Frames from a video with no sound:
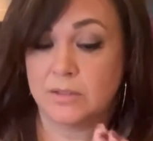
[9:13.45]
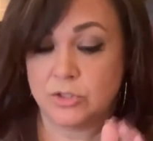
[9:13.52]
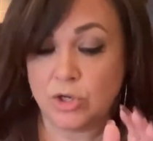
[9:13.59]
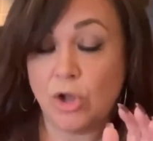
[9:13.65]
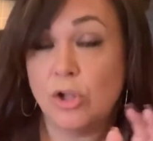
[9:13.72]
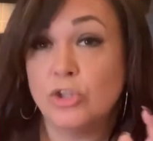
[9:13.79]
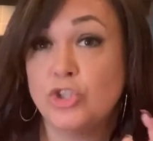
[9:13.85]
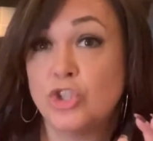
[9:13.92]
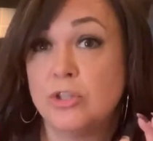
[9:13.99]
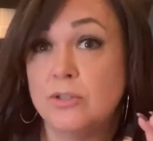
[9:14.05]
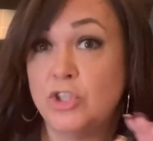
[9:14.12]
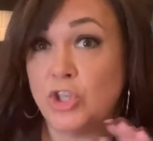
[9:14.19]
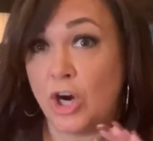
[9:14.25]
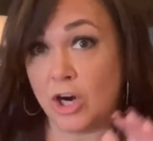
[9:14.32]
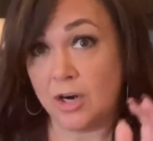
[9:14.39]
tall
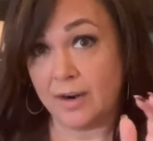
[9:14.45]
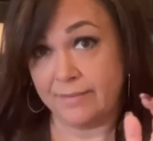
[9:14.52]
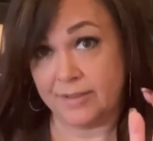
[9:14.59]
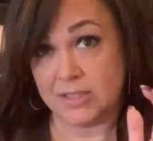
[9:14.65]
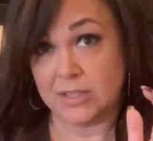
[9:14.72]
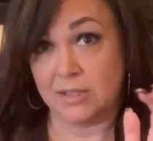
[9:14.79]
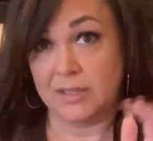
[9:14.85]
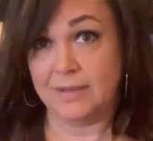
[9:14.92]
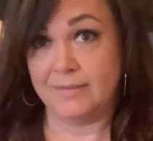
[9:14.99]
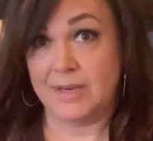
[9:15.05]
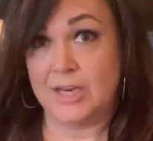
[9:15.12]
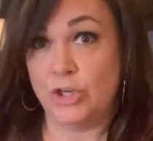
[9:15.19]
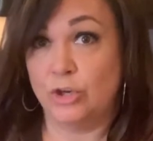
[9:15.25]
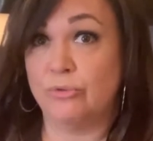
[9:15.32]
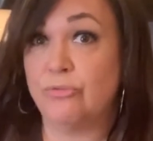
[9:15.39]
jar of it to leave
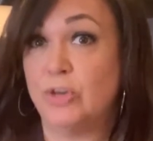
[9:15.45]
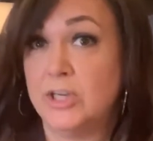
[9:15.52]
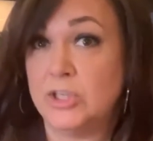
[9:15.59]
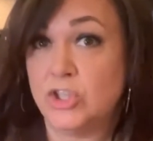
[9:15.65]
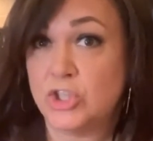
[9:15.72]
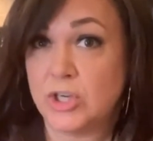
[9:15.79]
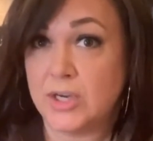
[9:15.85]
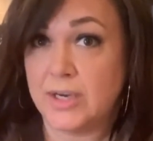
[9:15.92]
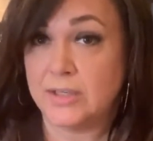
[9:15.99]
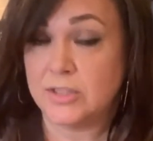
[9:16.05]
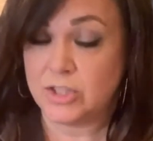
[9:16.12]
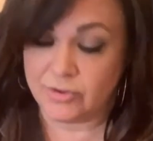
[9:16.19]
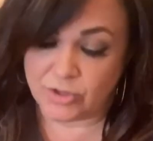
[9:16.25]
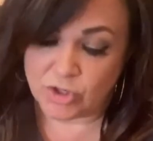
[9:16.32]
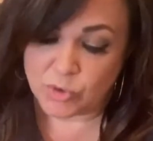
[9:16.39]
it in your fridge
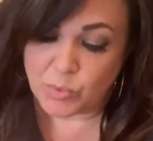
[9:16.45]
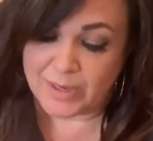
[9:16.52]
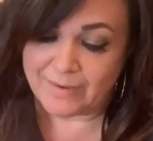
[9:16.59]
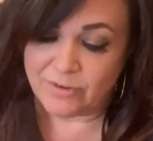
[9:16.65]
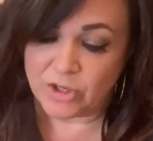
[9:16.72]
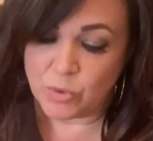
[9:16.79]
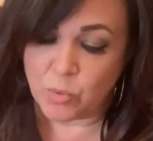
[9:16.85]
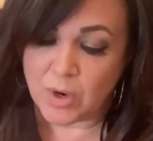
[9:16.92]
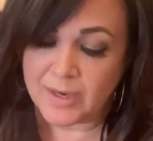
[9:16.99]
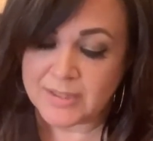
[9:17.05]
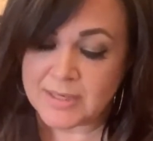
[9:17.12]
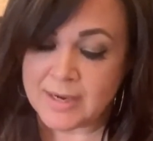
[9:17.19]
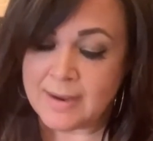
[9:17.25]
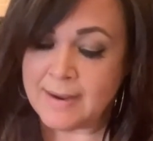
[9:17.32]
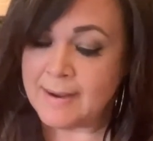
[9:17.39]
to use whenever you want.
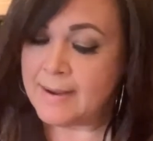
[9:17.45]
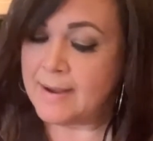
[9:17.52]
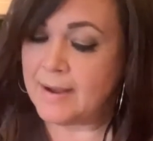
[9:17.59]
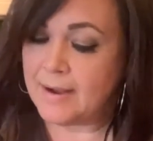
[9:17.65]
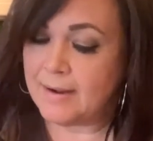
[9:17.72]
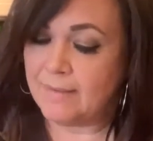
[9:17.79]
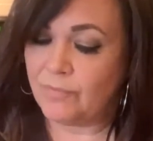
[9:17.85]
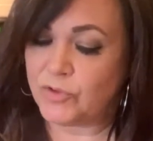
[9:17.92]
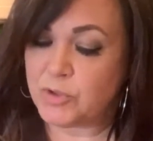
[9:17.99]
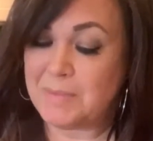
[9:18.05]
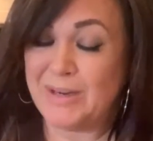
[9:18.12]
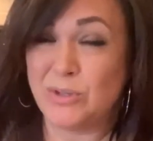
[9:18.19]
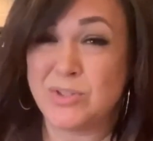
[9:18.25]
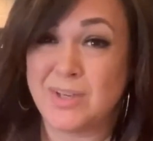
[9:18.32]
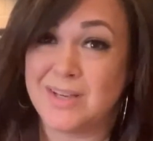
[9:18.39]

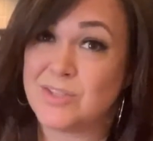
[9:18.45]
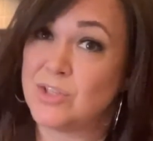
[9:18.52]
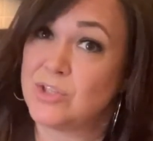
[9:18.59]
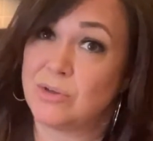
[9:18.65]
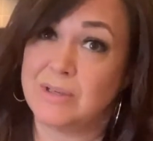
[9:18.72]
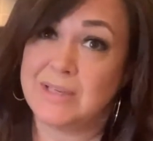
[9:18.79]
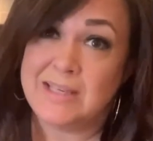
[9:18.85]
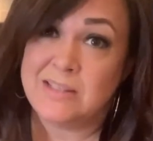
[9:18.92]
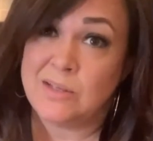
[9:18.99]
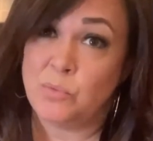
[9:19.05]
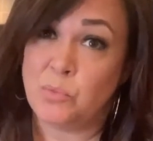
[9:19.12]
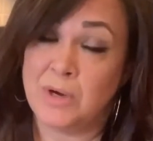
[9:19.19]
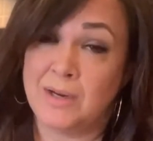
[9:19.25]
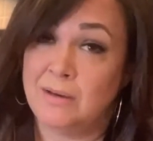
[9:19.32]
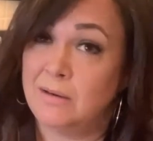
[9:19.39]
Tomato sauces are an easy
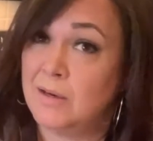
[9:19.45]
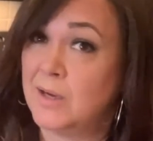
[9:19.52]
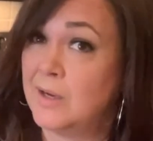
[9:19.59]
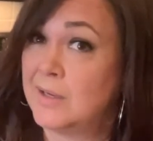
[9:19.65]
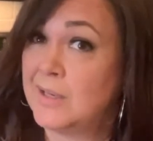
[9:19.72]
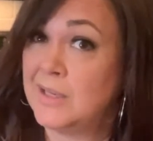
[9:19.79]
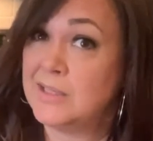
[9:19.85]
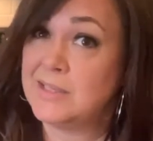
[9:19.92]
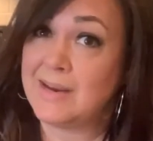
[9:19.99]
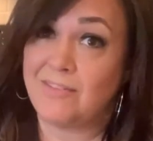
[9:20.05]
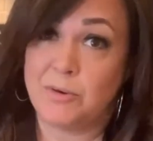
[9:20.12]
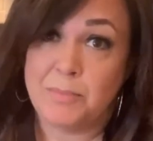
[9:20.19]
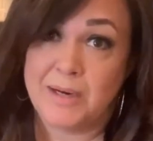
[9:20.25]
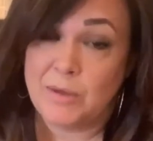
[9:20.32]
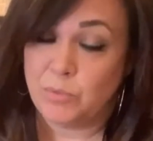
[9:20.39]
one. Kids,
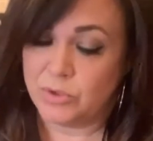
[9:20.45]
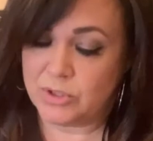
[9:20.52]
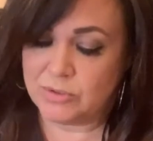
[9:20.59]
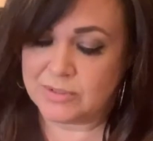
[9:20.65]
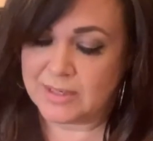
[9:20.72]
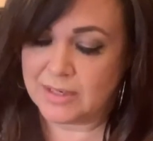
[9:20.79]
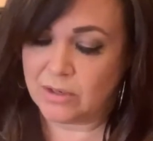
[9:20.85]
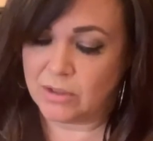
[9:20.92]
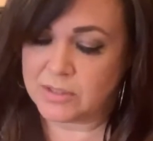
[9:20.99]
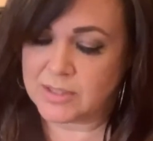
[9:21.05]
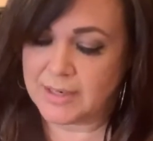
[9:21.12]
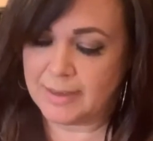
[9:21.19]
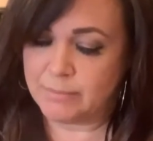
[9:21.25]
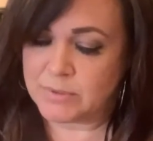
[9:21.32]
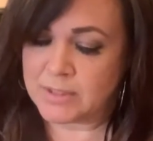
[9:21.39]
everybody will use it at all
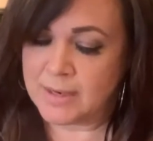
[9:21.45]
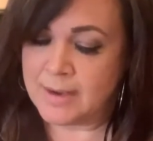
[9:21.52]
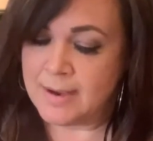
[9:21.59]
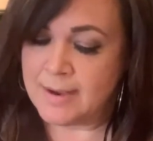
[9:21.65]
times.